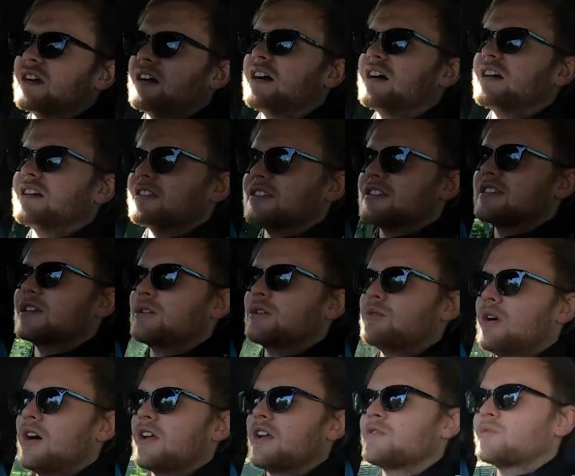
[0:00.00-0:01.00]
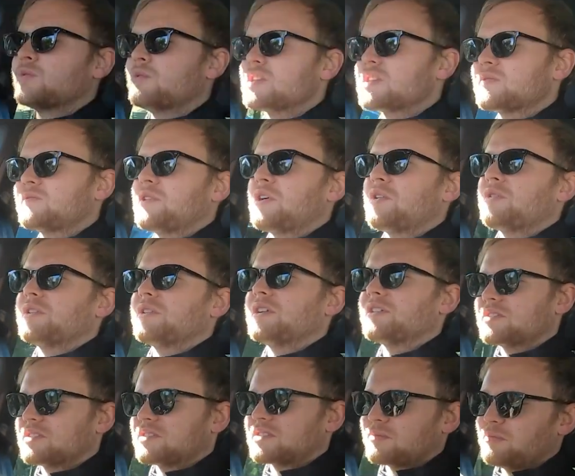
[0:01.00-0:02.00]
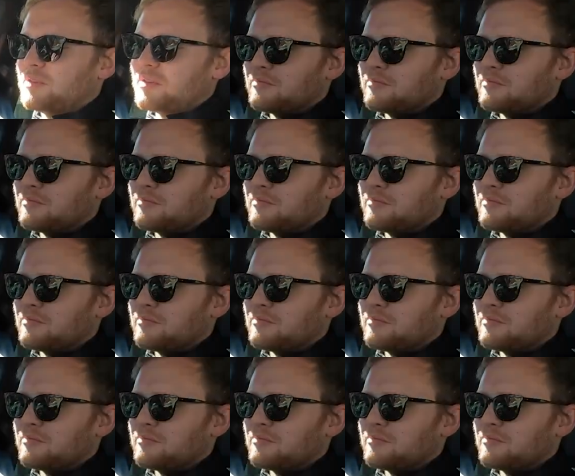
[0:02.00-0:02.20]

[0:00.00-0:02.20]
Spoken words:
in the Tiguan. I've always felt it's a bit